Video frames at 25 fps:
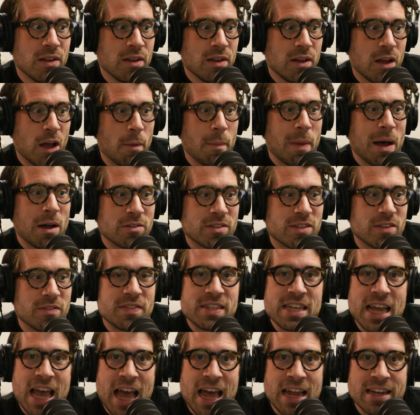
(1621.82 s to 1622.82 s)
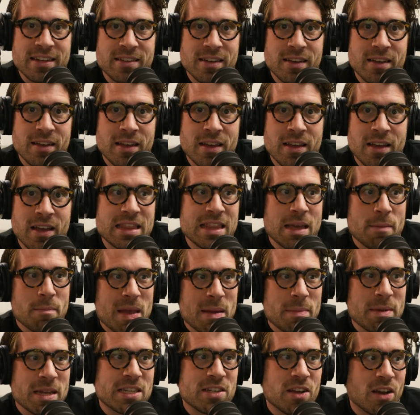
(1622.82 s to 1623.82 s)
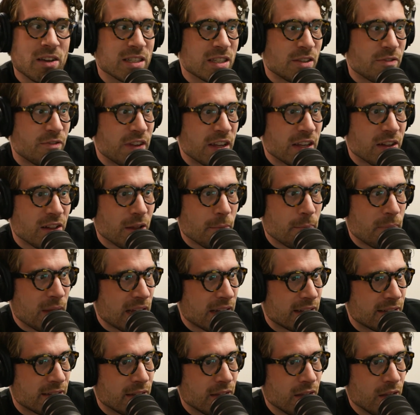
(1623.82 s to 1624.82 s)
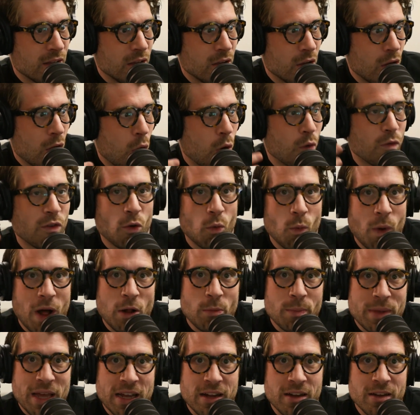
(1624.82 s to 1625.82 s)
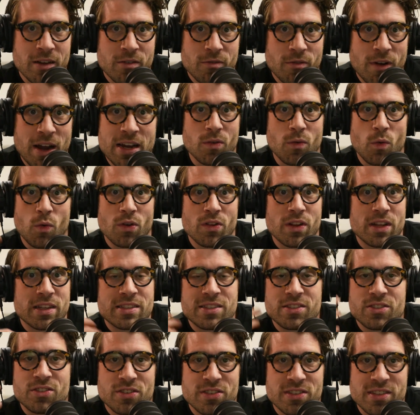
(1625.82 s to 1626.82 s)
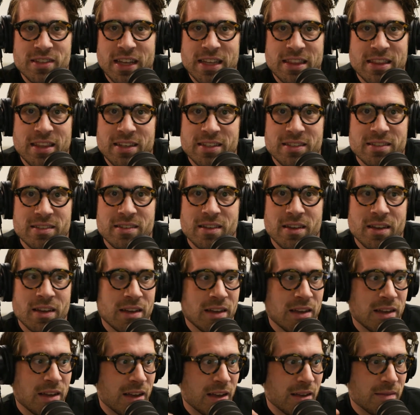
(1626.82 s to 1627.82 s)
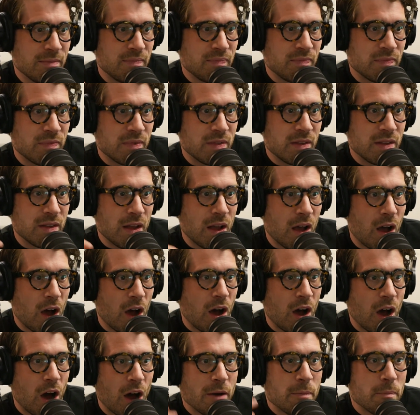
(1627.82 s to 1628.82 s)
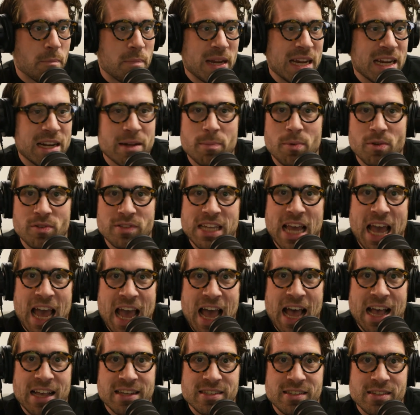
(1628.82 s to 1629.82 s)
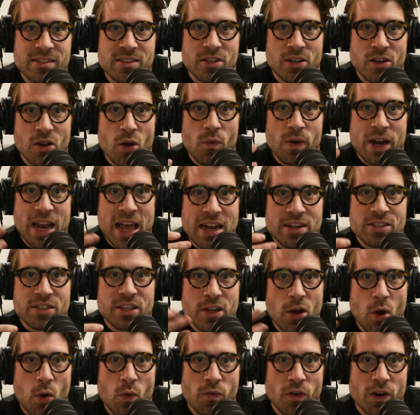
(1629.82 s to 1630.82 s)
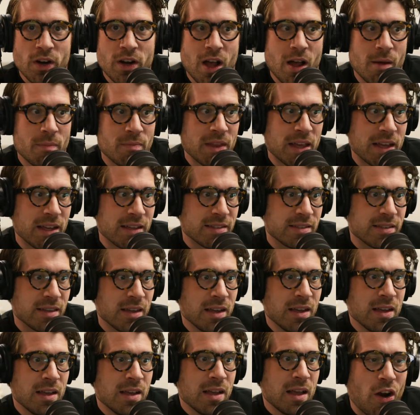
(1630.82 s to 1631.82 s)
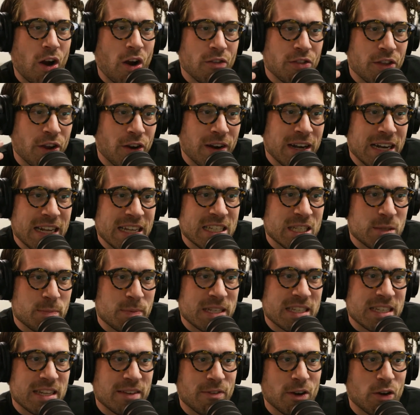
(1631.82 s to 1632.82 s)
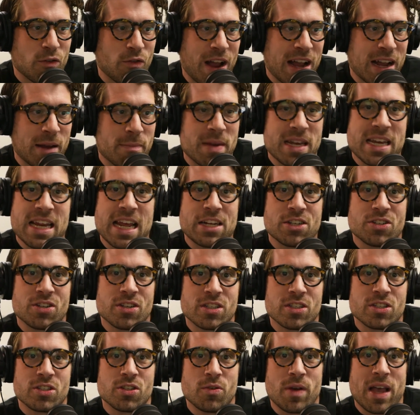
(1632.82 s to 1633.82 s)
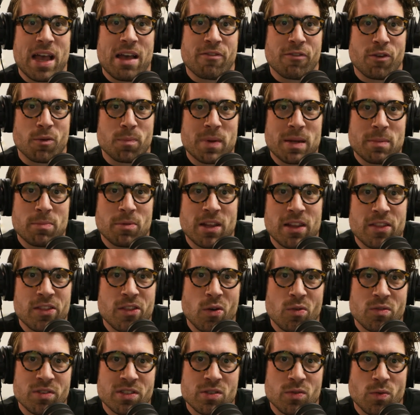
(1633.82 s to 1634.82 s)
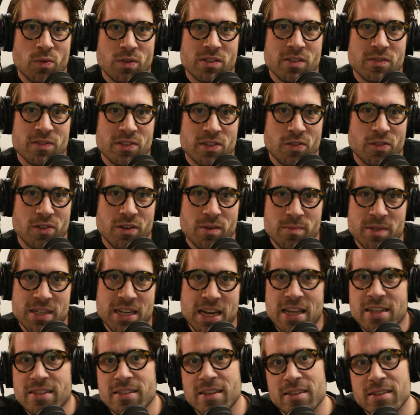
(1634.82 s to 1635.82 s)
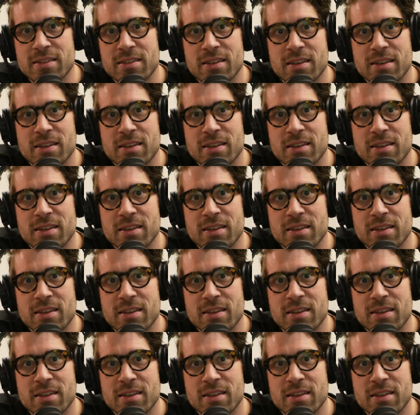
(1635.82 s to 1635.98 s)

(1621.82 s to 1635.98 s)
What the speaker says: amounts of debt that maybe does feel a bit overwhelming, right? Or it's just like this unbeatable task to go and actually overcome this. Are there any specific recommendations you have for people in those sorts of circumstances?